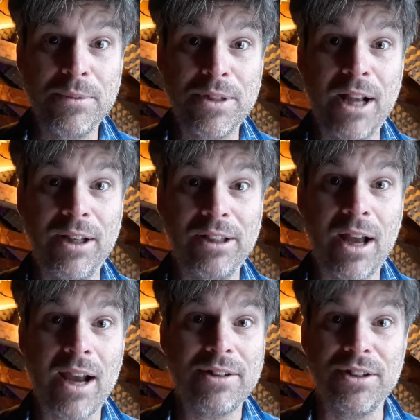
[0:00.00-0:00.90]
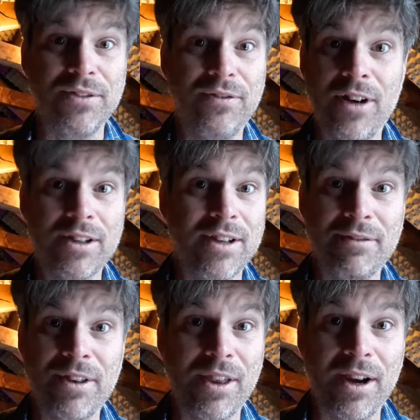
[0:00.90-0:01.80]
Telling lies just fucks
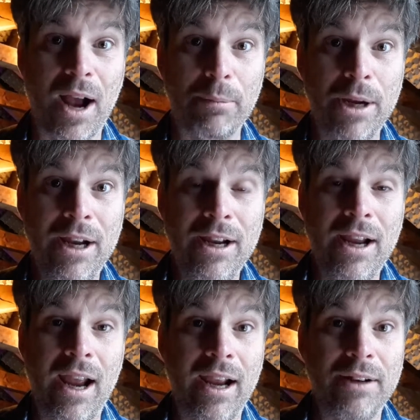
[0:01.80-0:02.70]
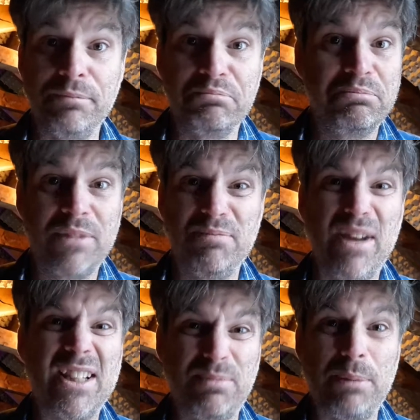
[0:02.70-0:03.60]
everything up and
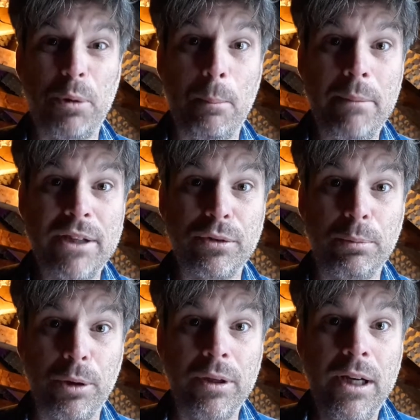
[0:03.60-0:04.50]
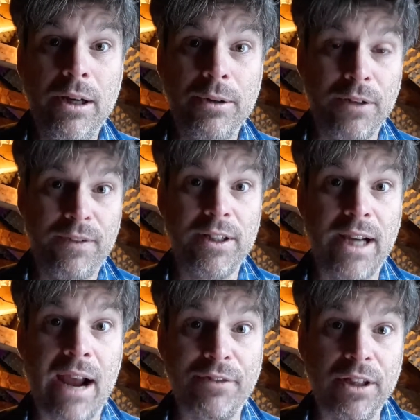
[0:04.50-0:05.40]
makes people miserable. You feel you
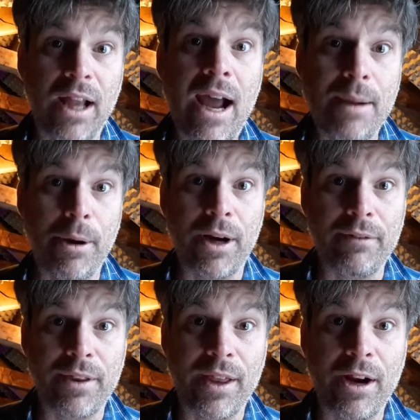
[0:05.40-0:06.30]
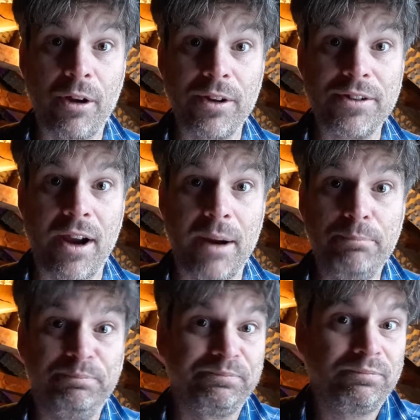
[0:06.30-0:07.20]
have to lie about everything all the time